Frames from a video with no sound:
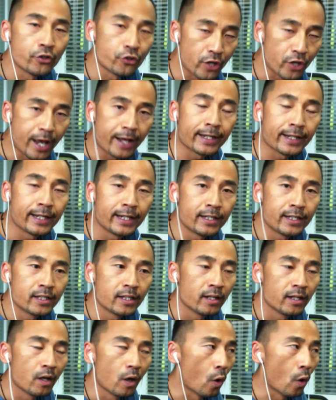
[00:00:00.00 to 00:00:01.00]

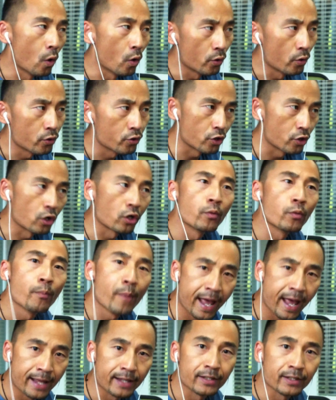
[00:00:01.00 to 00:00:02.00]
jacket, or jogging
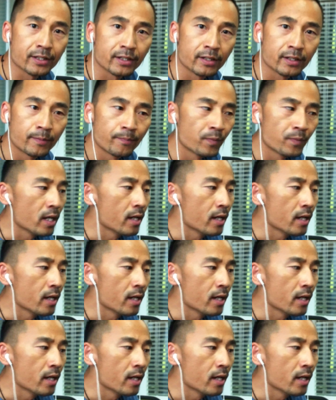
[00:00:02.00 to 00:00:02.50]
pant.